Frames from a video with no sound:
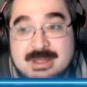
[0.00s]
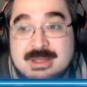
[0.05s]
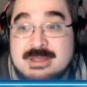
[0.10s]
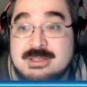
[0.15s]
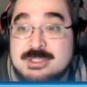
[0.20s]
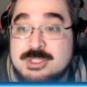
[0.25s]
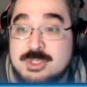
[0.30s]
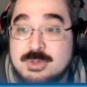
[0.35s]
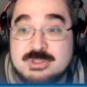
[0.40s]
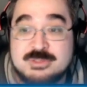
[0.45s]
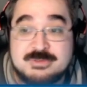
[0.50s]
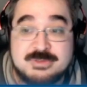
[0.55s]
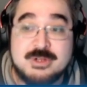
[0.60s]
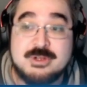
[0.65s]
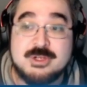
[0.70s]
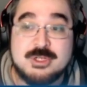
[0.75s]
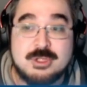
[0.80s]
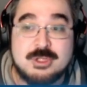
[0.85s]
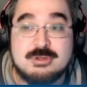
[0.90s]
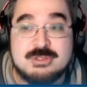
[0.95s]
So it's
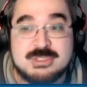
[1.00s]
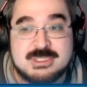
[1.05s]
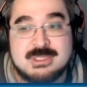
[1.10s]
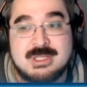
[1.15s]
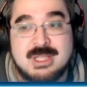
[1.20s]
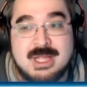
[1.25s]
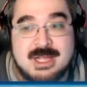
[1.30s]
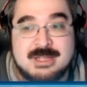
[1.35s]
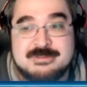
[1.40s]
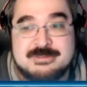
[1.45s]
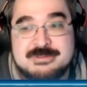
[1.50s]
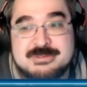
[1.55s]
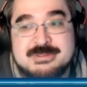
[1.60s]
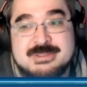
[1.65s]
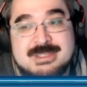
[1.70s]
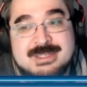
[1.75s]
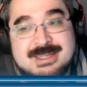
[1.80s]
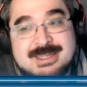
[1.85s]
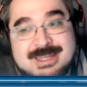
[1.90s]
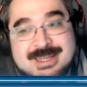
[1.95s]
very close to life.
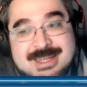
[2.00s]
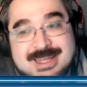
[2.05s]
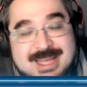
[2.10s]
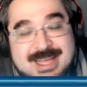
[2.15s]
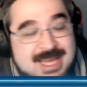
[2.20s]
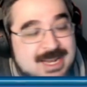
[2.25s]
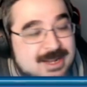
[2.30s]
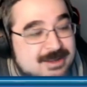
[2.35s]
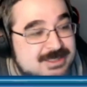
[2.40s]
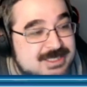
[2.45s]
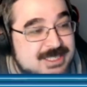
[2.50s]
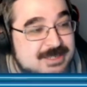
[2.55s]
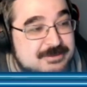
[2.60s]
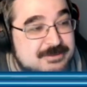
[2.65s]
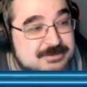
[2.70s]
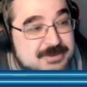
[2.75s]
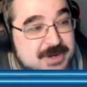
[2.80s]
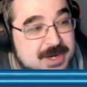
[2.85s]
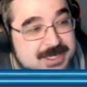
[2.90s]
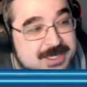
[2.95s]
And I was like,
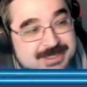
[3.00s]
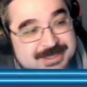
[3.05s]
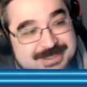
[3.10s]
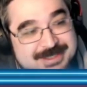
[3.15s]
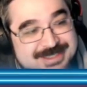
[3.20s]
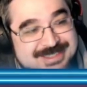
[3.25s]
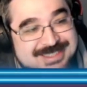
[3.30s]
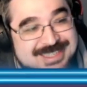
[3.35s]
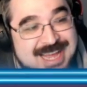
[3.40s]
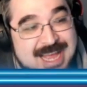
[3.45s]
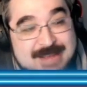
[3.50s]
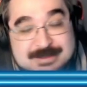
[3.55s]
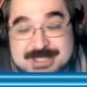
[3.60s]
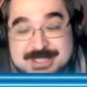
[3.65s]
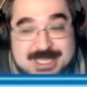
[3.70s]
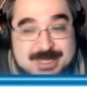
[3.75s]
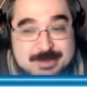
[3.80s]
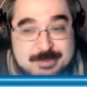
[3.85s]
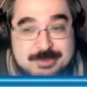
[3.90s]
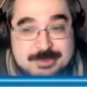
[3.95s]
fuck, I have to
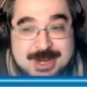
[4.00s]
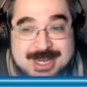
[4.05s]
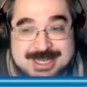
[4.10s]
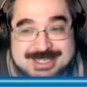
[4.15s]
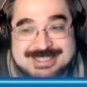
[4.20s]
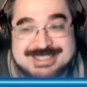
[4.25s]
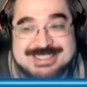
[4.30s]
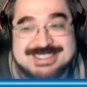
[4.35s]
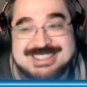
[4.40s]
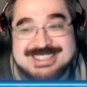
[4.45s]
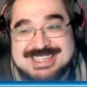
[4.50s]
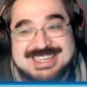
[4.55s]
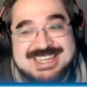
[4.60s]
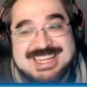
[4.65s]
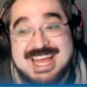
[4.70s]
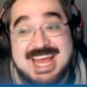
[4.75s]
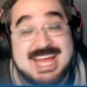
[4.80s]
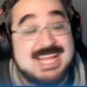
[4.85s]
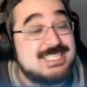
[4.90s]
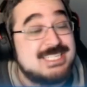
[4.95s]
take a break.
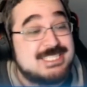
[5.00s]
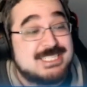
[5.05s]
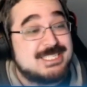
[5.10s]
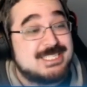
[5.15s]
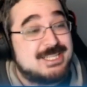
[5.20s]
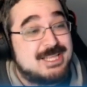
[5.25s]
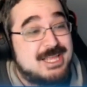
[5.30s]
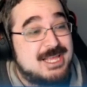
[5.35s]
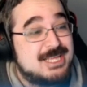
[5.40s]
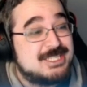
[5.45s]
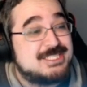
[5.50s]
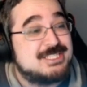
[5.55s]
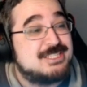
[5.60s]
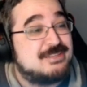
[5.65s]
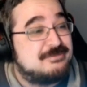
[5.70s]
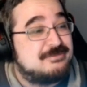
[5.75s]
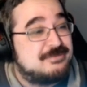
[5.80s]
It's in the